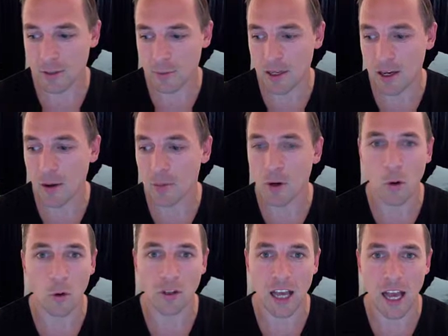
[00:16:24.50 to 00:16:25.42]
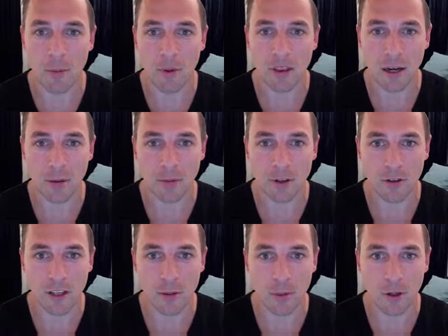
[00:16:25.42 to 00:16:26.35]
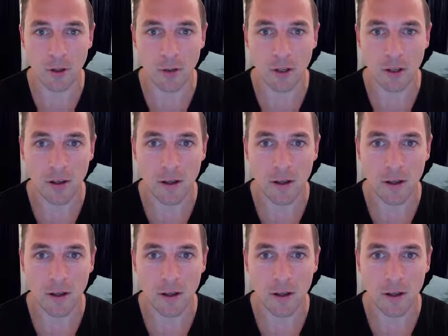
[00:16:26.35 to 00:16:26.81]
become an old habit that I'm just keep on doing.